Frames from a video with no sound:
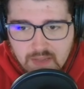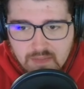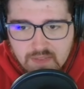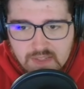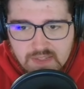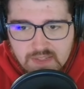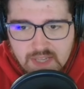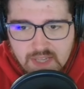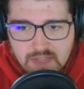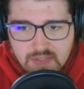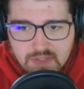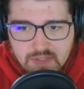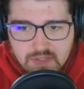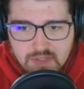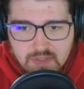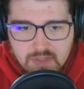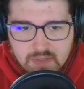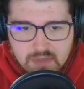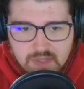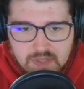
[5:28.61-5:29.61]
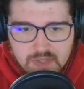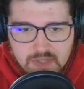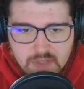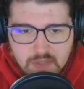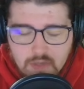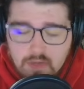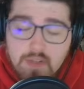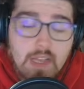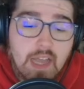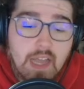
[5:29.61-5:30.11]
That's actually,
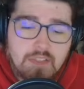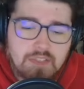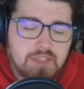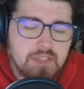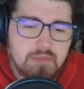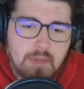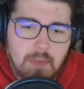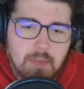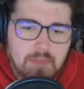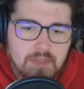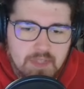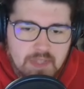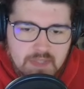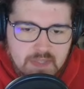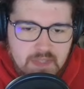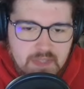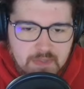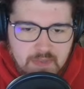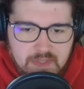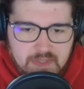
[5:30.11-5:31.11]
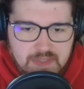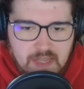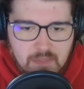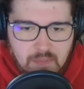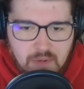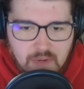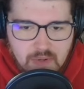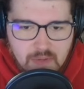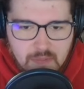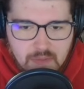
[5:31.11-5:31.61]
excuse me, it's
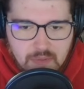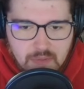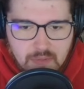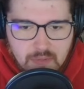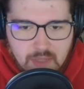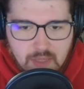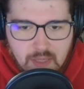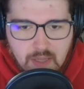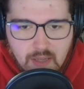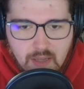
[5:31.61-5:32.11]
not part of the boot.